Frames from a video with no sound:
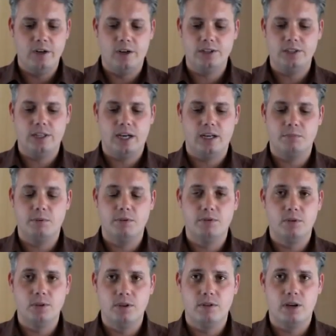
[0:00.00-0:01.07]
lost out
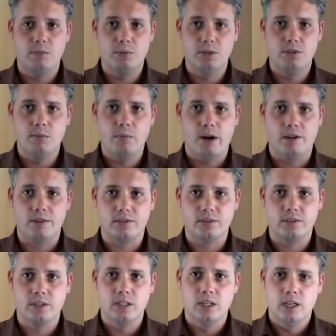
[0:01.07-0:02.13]
before you've opened your mouth.
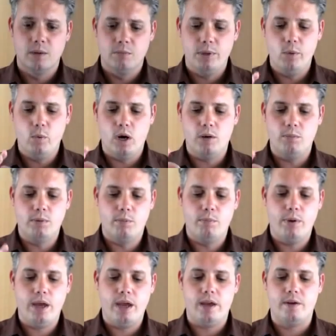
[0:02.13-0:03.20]
Be well
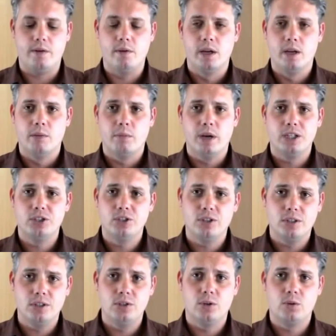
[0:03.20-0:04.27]
prepared. Make sure
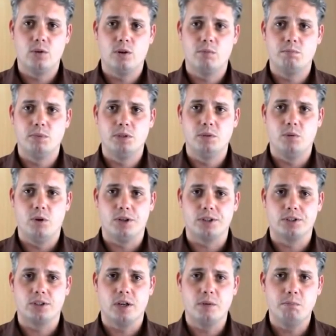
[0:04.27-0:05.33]
that your equipment
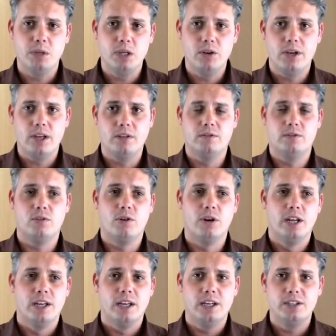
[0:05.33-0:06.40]
works. Don't be looking for
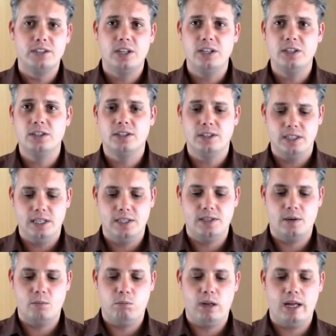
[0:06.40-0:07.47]
extension leads
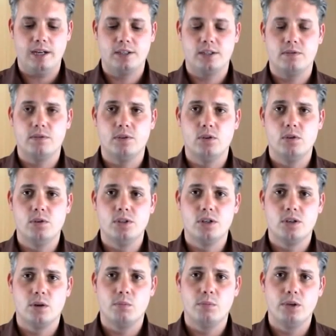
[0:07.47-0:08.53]
and plugs if you're
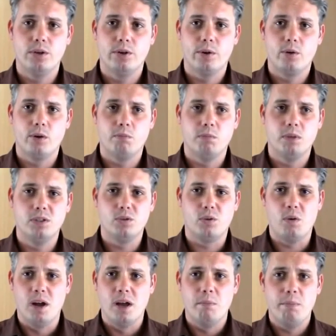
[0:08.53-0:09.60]
using computer equipment,
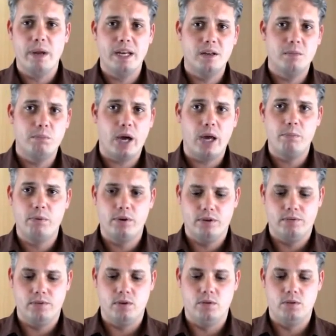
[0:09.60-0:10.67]
or pen and paper
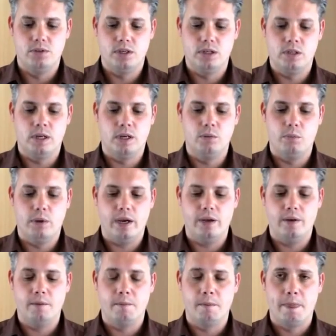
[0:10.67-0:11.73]
if you're using a notepad.
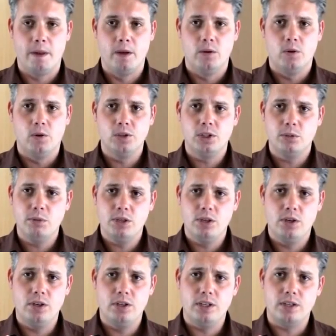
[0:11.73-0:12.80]
Also be
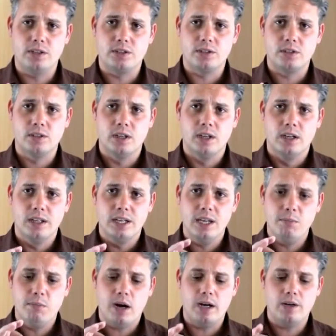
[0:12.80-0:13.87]
courteous.
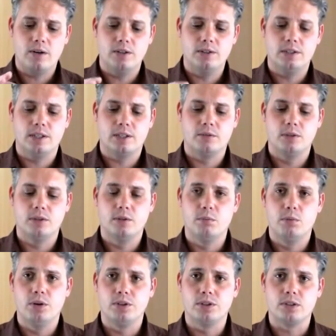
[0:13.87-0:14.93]
Keep eye contact with the
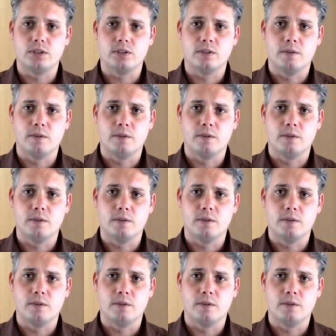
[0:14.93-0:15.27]
person.